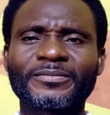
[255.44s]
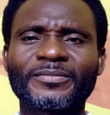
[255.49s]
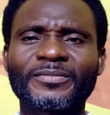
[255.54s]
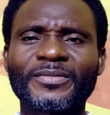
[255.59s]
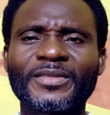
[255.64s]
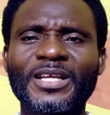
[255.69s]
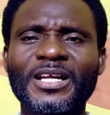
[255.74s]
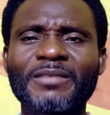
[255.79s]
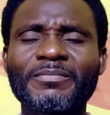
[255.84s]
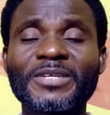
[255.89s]

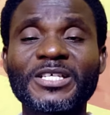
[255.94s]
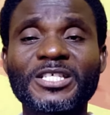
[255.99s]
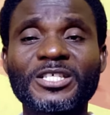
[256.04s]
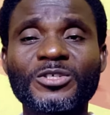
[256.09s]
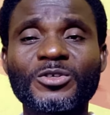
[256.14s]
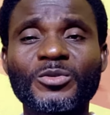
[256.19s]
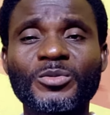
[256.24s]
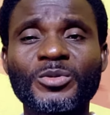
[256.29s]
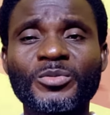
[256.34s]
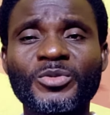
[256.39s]
Na
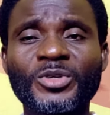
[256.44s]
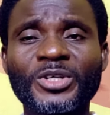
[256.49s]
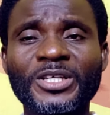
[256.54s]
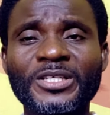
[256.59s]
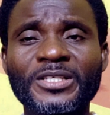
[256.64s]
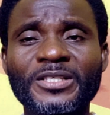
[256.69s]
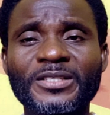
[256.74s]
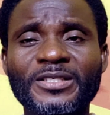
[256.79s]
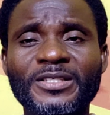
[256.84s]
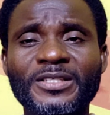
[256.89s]
messro be bring
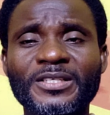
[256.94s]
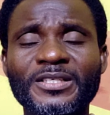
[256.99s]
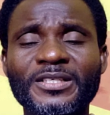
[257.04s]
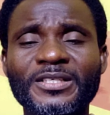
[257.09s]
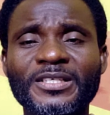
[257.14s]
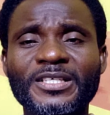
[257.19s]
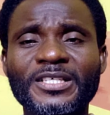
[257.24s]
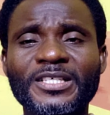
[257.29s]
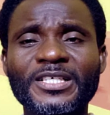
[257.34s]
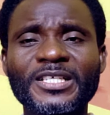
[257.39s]

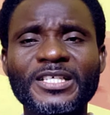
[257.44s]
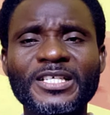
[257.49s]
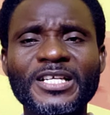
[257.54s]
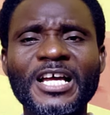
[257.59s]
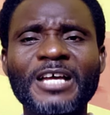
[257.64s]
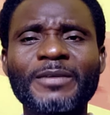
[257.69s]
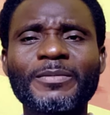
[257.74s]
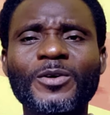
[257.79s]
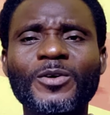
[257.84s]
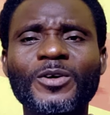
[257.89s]
yin
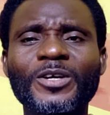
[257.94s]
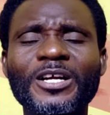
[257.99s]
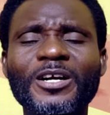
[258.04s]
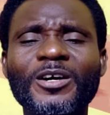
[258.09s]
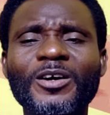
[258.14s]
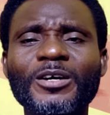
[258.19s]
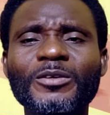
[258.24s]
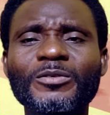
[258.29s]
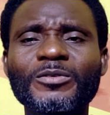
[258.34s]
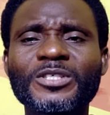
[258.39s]
I becony
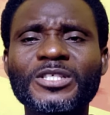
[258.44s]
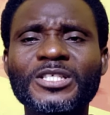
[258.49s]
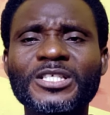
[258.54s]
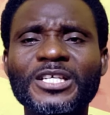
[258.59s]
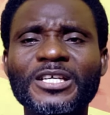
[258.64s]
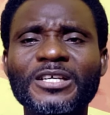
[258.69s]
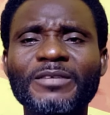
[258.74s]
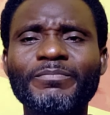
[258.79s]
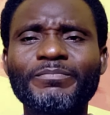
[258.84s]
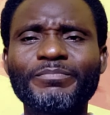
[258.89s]
aka
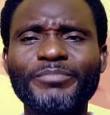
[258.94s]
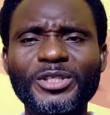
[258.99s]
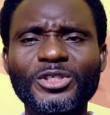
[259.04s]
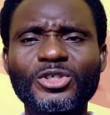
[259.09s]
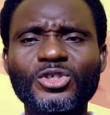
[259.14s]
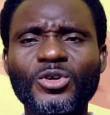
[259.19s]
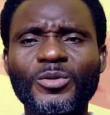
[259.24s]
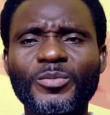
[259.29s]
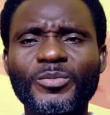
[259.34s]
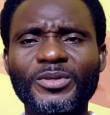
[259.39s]
kuti
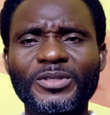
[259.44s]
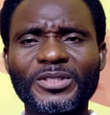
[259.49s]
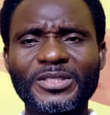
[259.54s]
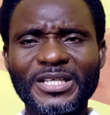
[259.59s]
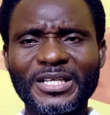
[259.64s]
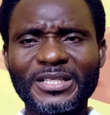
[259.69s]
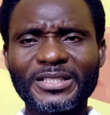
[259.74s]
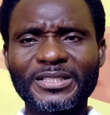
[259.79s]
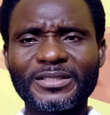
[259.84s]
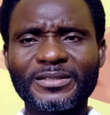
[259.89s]
bishop
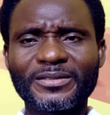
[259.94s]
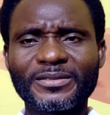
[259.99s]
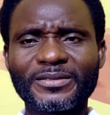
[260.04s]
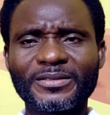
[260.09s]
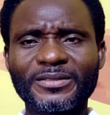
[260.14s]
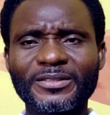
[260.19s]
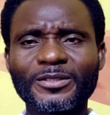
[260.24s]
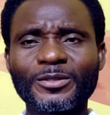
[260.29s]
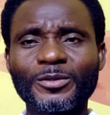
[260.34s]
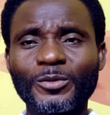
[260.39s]
Daniel
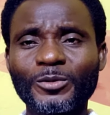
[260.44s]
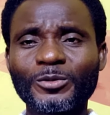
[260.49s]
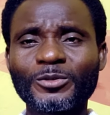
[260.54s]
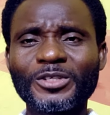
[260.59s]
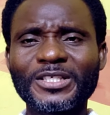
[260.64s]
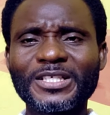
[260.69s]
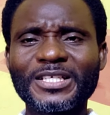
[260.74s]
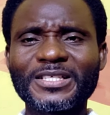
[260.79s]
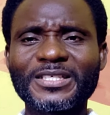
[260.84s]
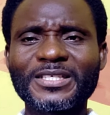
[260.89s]

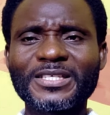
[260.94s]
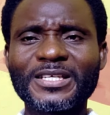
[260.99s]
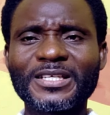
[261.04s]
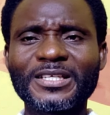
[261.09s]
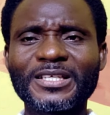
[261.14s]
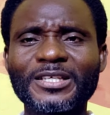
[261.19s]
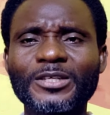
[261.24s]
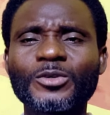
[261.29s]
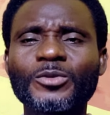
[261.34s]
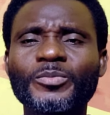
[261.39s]
kutin yan
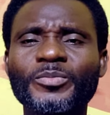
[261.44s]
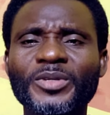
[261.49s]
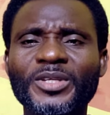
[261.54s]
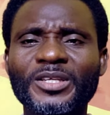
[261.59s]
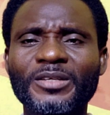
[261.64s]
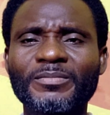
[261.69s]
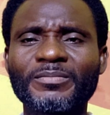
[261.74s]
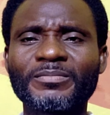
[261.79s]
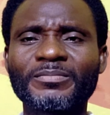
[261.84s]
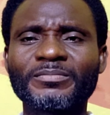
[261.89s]
seni opini.
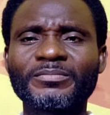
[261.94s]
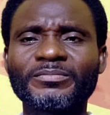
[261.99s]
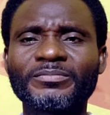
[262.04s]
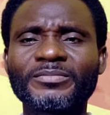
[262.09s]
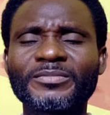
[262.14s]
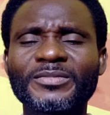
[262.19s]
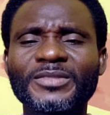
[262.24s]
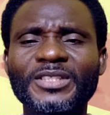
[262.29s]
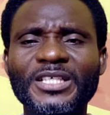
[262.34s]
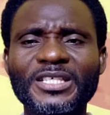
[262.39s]

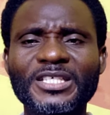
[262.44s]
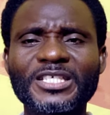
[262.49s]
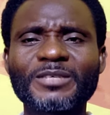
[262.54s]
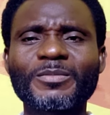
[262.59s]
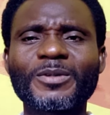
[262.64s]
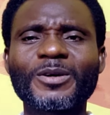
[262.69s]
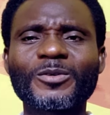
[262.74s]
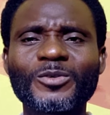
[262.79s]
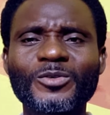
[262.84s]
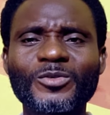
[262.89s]
Nin
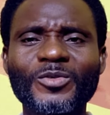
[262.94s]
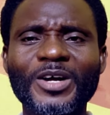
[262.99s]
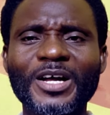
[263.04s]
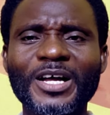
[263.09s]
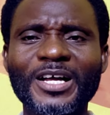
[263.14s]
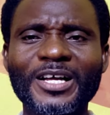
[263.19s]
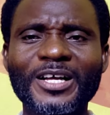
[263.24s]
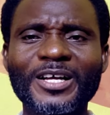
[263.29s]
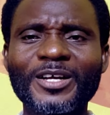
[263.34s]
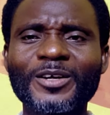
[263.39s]
some hodwa
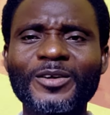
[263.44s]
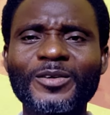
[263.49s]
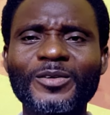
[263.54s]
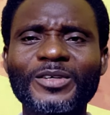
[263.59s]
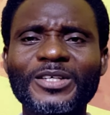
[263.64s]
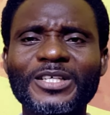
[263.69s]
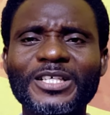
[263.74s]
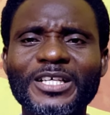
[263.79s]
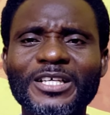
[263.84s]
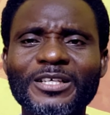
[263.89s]
or
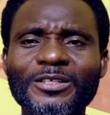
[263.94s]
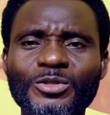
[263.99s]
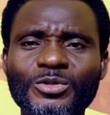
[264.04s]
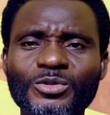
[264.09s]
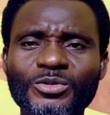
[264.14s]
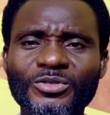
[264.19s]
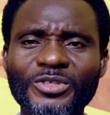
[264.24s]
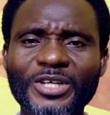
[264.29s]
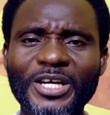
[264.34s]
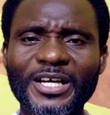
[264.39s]
de
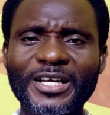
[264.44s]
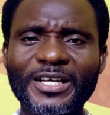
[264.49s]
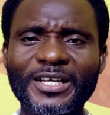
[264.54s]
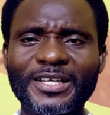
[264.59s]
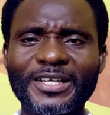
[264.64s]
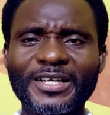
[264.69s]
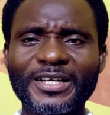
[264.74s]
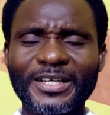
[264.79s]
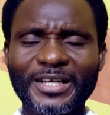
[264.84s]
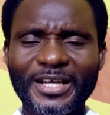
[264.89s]
etunja.
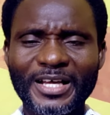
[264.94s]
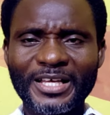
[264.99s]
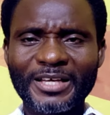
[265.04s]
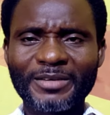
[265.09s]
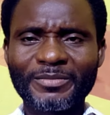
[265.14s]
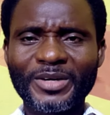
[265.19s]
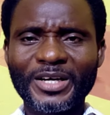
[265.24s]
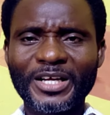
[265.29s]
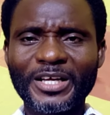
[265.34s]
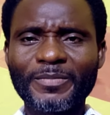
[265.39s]
I am
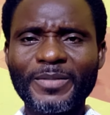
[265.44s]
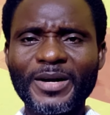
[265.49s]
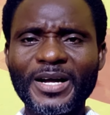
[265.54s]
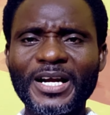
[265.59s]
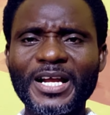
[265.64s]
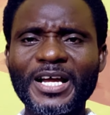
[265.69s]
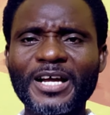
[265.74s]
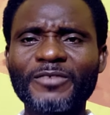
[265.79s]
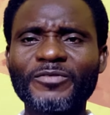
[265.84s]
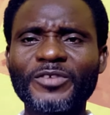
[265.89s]
right, but
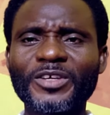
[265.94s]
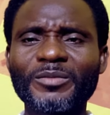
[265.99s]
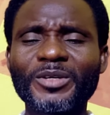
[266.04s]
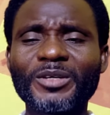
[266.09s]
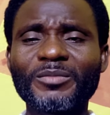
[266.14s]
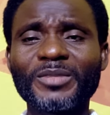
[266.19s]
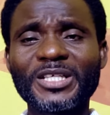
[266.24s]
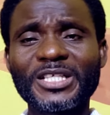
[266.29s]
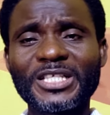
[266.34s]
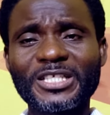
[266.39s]
now if you
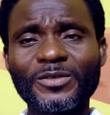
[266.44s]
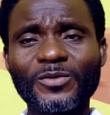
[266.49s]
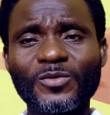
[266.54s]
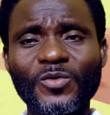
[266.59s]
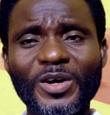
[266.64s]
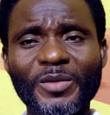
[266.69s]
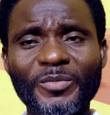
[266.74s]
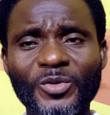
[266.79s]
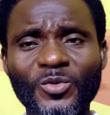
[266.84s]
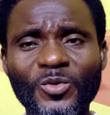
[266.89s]
mean to
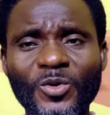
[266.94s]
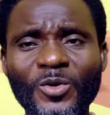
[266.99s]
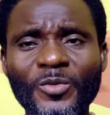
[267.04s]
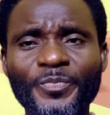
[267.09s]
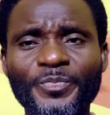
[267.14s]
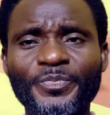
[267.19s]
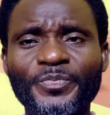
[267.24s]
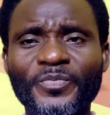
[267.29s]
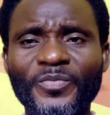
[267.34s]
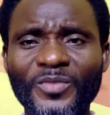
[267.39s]
want me walk,
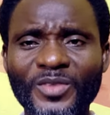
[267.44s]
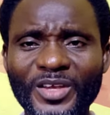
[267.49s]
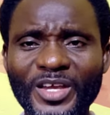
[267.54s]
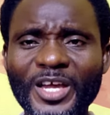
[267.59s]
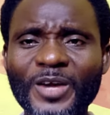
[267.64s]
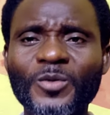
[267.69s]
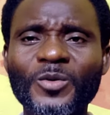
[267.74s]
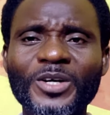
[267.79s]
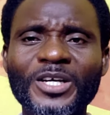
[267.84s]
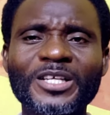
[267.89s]

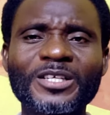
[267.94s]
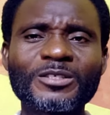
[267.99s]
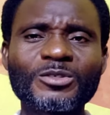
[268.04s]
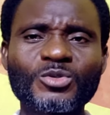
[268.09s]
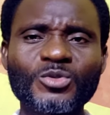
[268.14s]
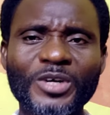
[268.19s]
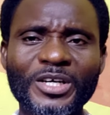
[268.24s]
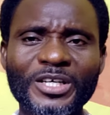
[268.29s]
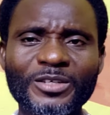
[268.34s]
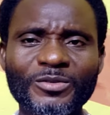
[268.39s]
everyone needs
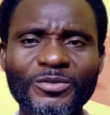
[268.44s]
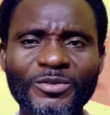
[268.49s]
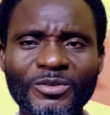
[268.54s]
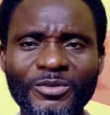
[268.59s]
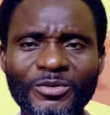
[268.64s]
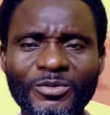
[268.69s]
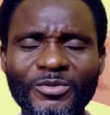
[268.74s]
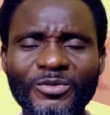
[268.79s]
to add the hunt.